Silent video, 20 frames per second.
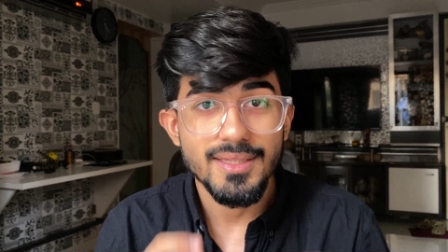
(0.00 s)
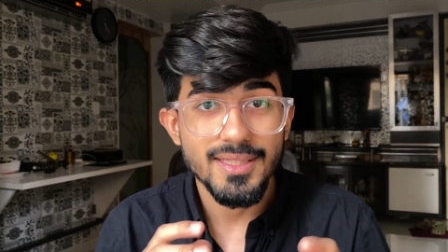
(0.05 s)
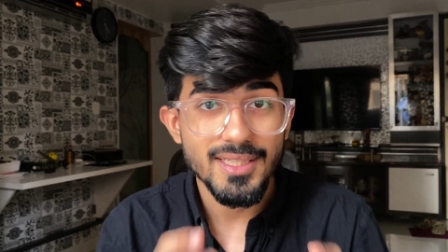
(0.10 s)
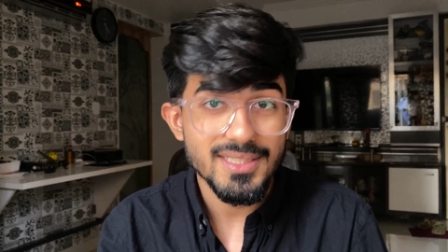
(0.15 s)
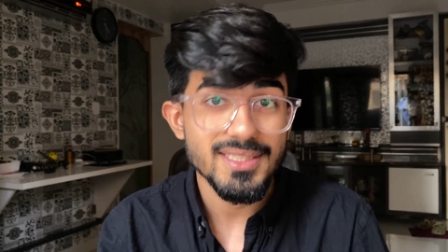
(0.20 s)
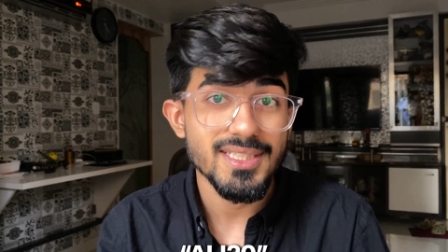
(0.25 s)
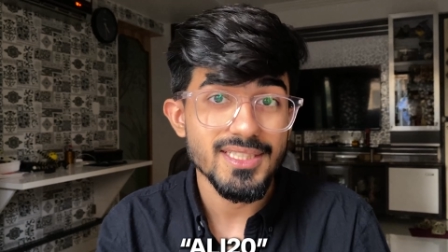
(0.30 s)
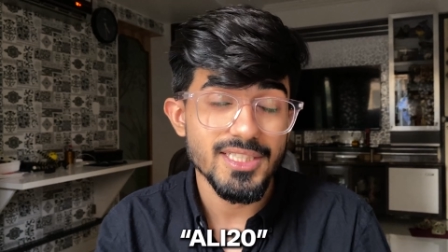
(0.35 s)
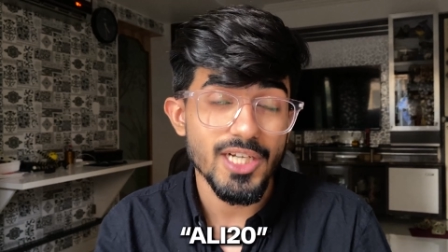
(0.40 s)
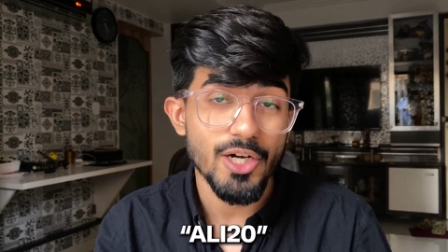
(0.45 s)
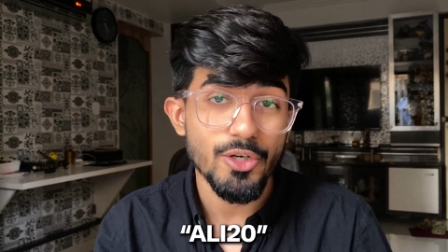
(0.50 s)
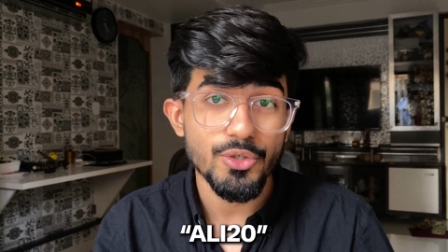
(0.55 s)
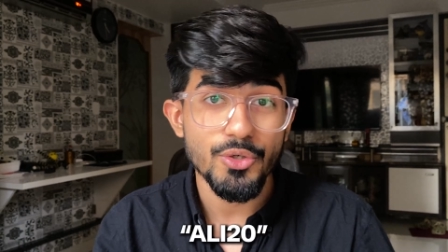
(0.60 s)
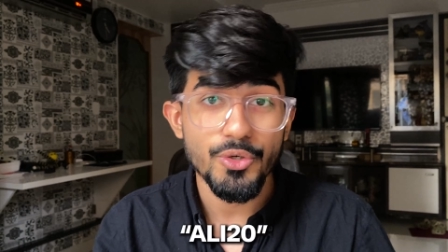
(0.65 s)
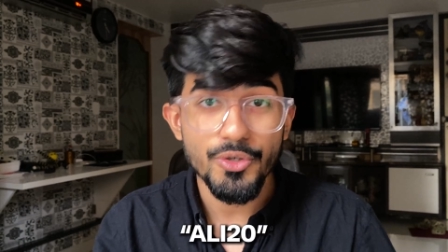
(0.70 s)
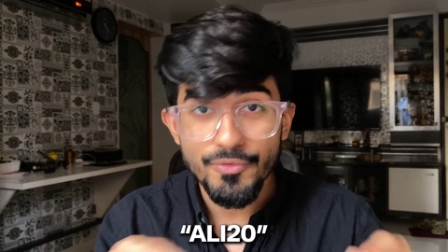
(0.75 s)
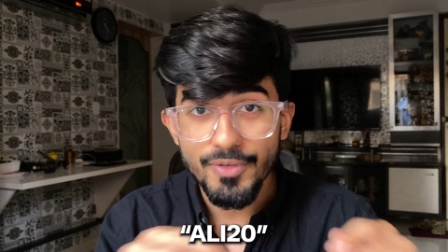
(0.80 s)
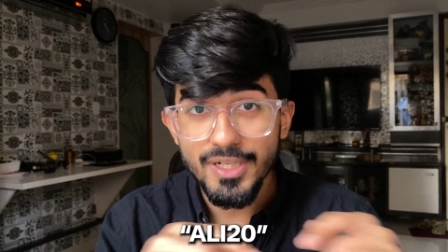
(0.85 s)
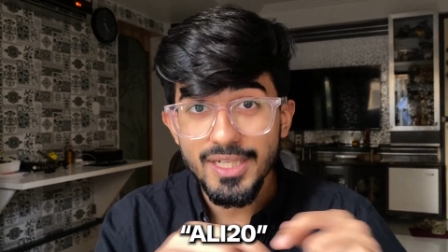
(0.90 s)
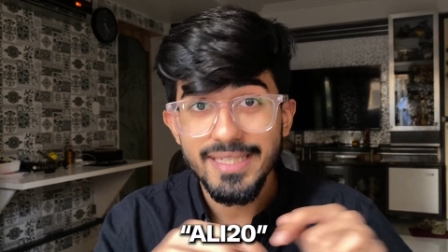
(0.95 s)
This discount
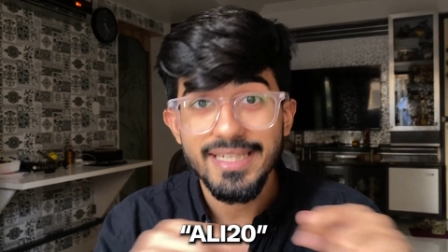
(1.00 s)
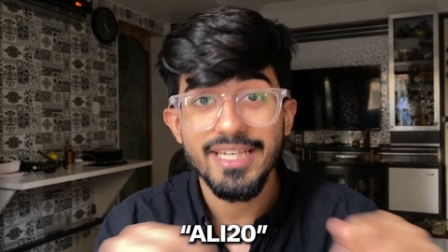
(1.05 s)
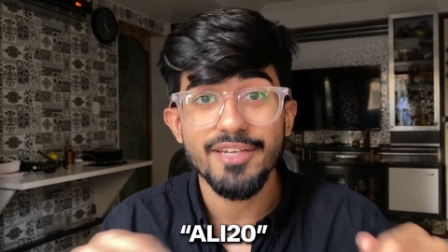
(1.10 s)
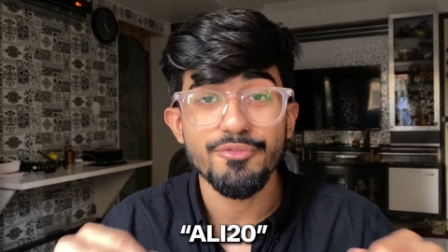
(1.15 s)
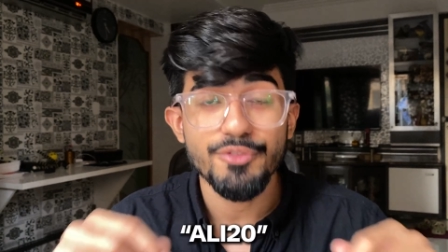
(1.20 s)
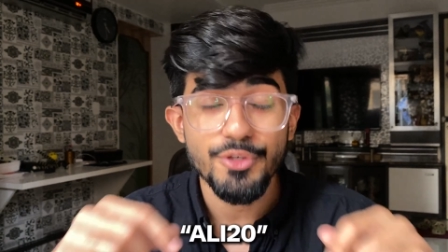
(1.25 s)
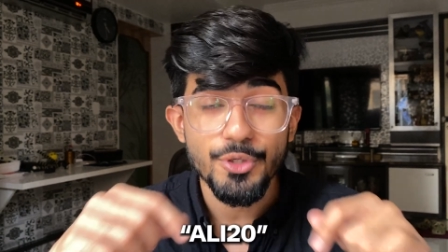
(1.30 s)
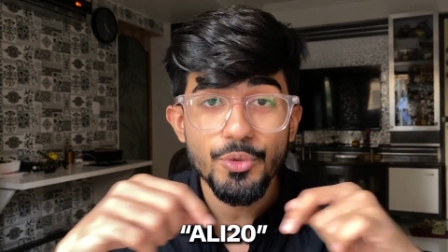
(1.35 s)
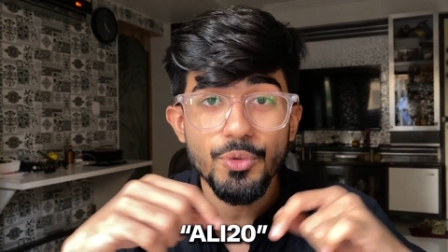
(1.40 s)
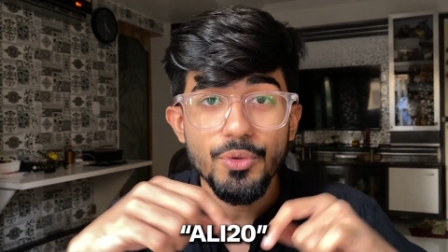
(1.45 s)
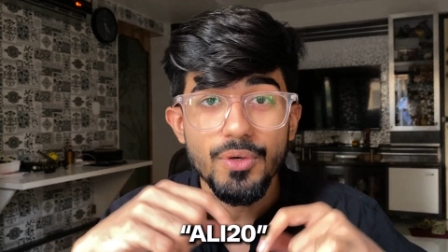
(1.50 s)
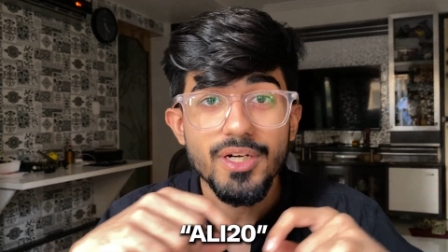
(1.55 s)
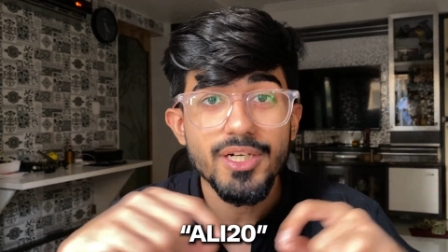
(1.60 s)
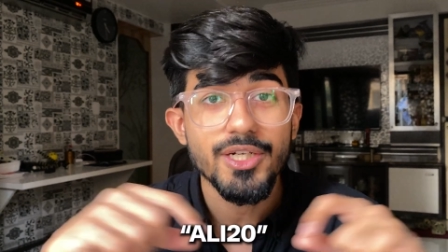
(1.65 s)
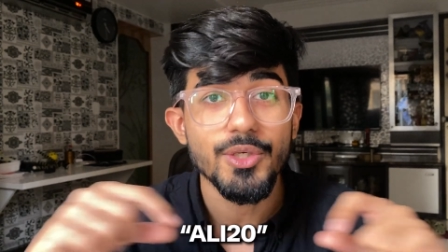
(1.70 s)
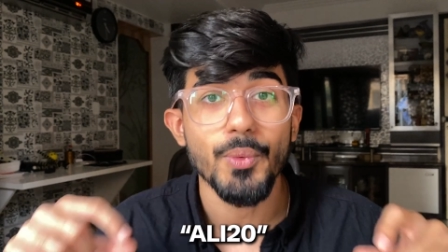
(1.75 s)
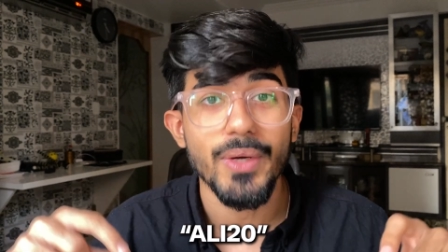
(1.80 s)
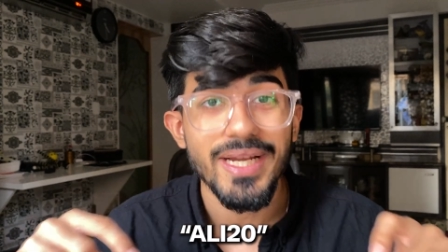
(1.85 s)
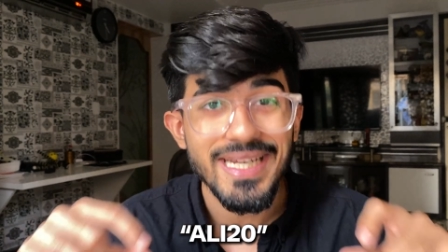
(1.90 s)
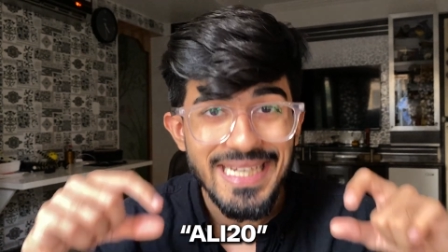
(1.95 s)
code will give you a
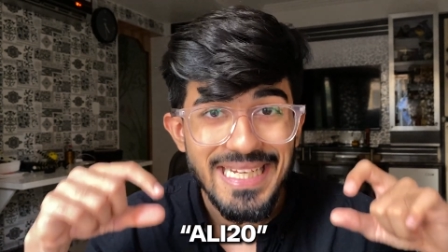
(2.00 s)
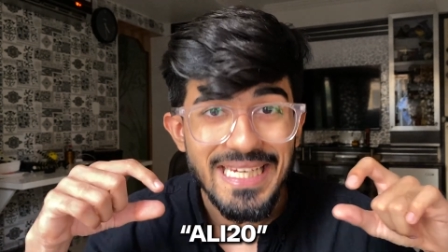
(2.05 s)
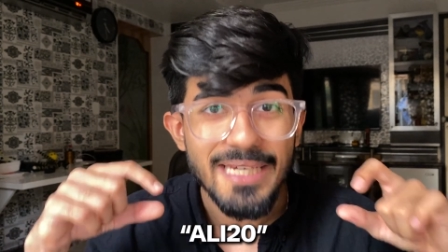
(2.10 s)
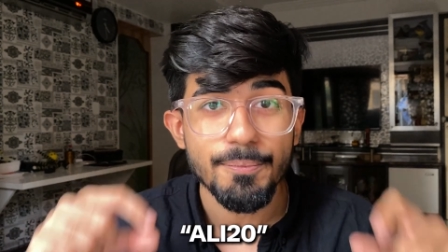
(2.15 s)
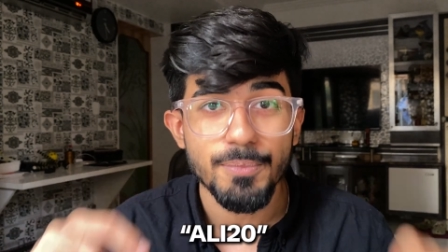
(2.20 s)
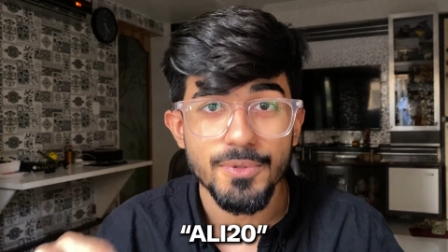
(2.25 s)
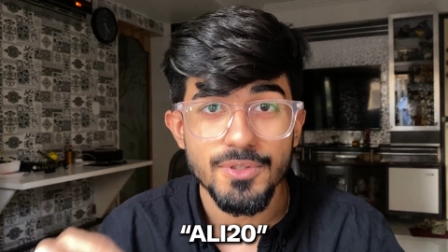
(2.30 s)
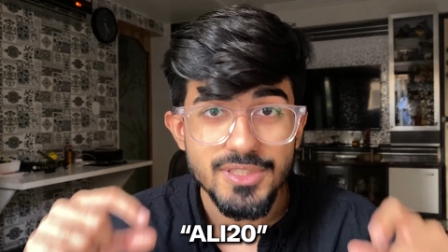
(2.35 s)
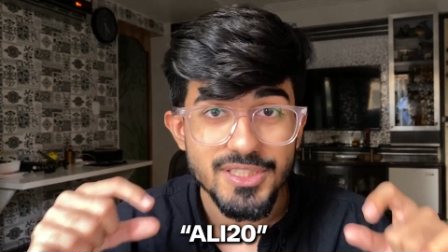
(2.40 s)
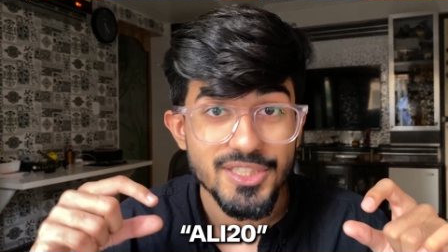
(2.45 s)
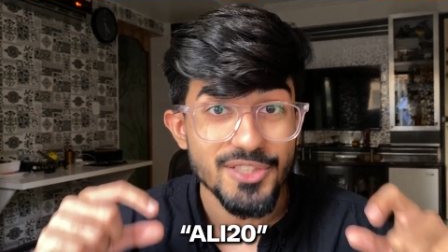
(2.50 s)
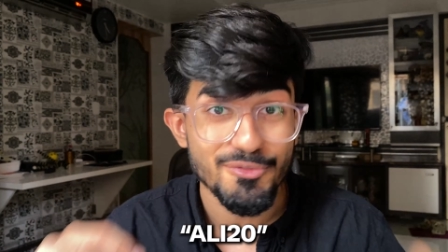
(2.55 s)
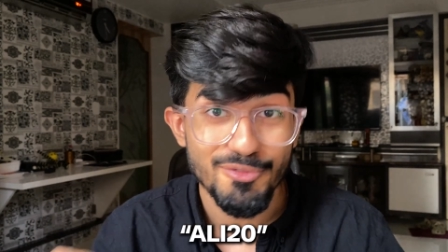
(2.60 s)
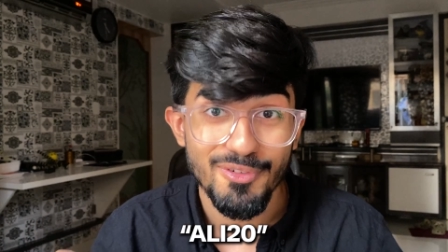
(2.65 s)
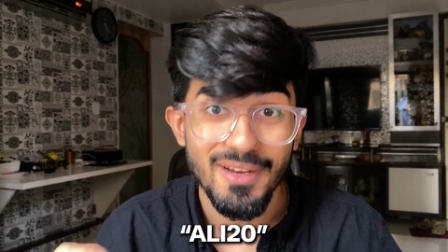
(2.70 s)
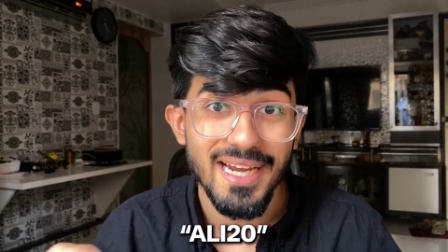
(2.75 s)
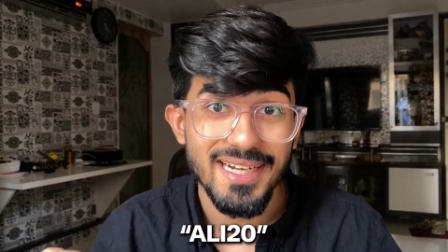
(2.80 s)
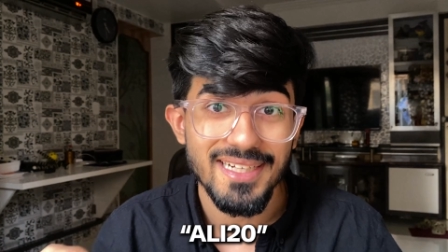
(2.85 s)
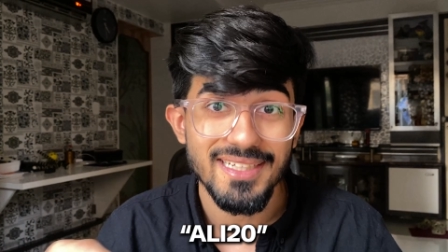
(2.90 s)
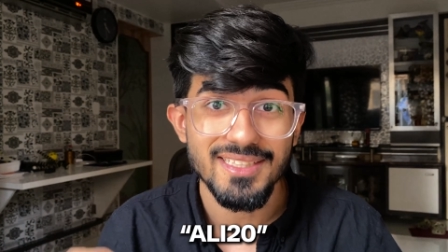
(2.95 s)
20%
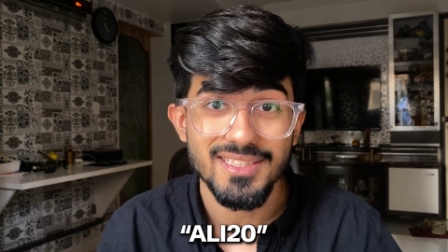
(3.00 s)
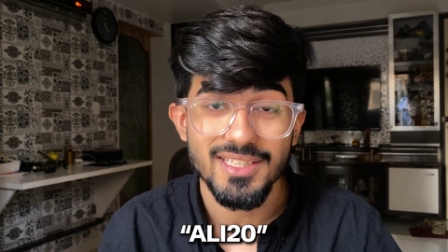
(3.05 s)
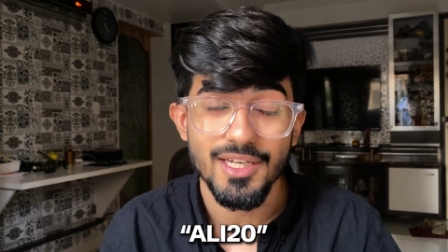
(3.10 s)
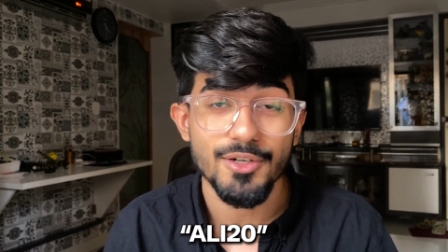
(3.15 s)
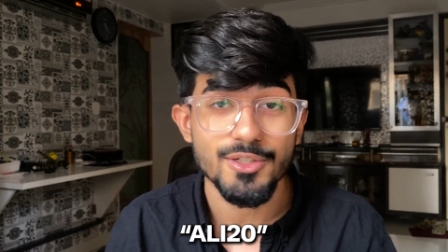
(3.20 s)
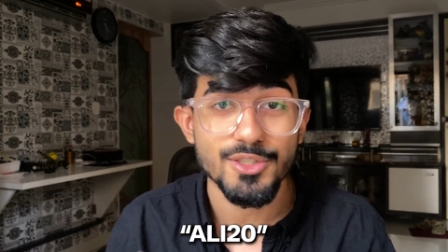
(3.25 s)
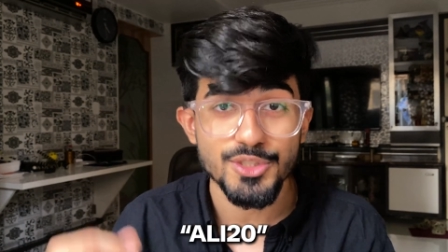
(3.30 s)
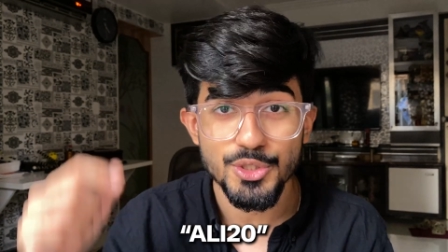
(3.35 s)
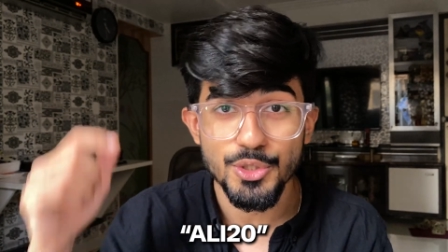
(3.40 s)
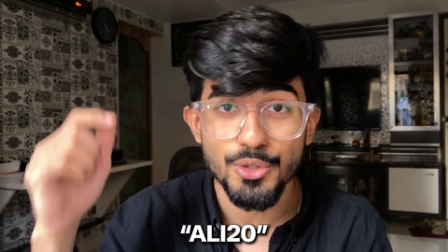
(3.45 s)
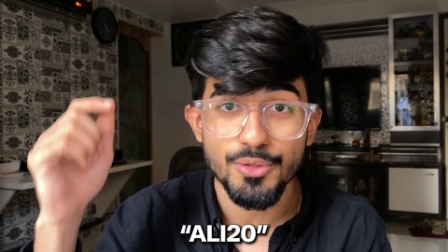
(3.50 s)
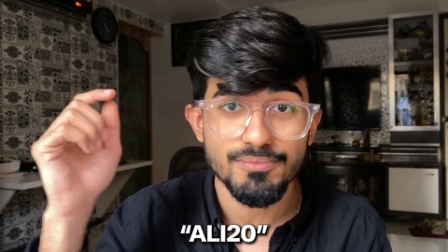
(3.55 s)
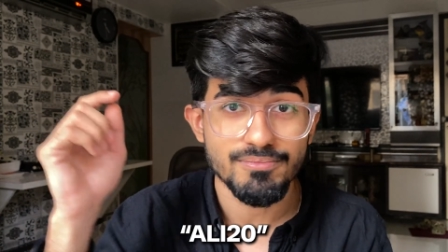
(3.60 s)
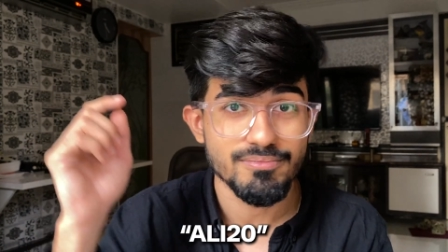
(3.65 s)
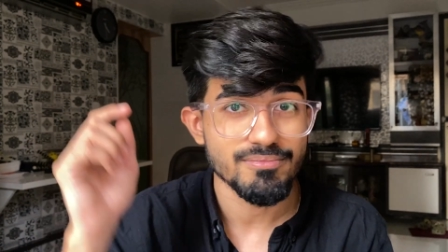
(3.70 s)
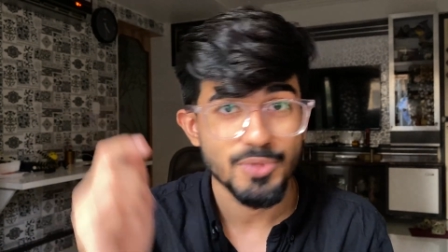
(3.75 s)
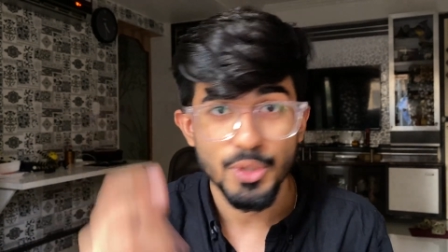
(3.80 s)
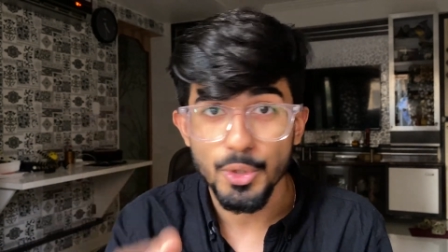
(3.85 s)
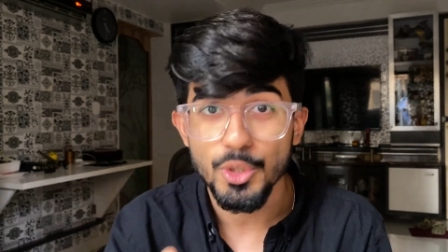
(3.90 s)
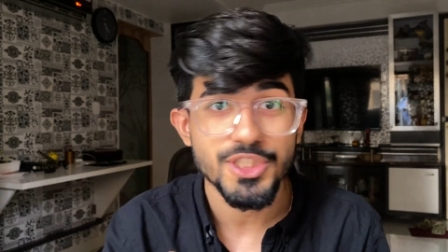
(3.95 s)
flat discount. So
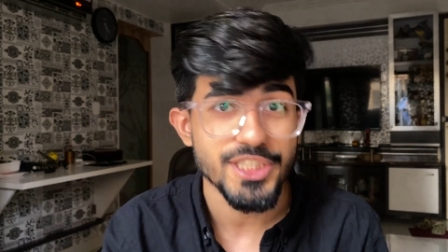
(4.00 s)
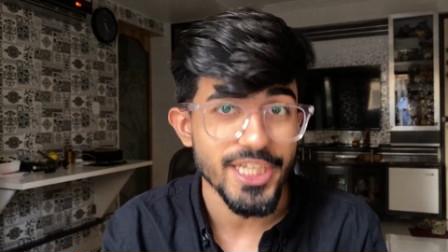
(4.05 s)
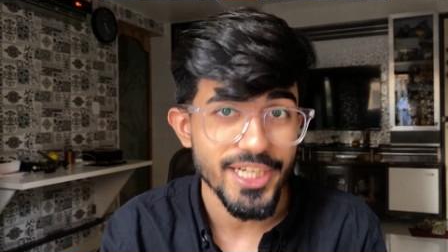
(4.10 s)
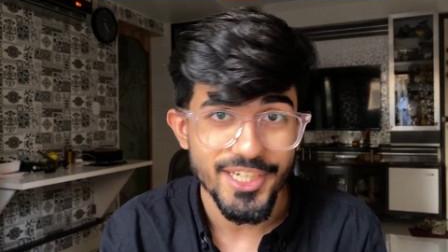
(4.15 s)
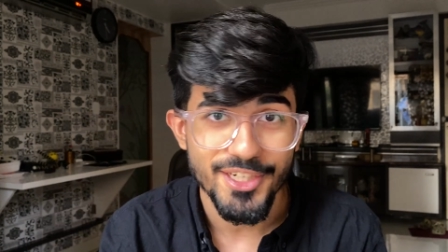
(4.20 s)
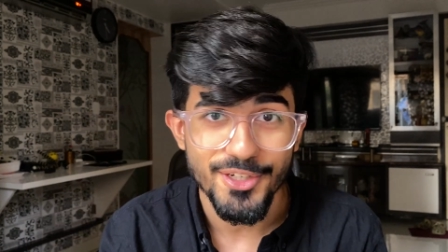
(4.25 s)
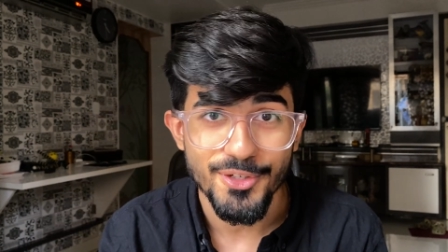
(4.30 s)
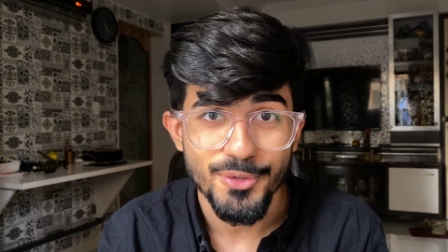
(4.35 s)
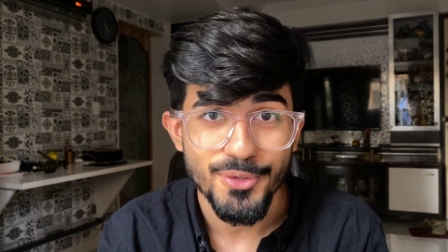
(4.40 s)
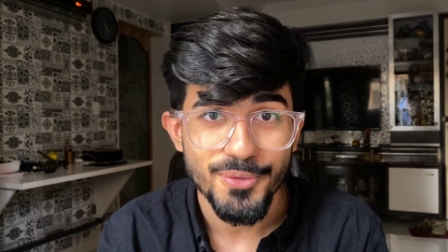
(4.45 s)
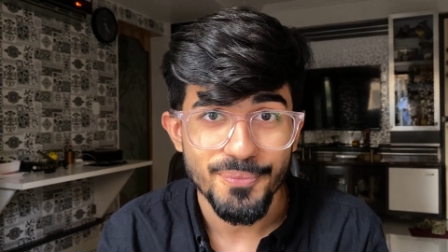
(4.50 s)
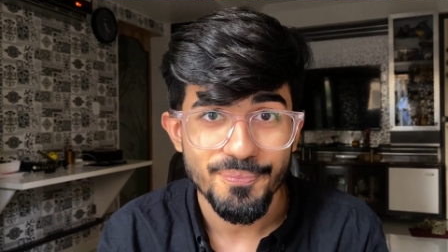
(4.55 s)
go check it out.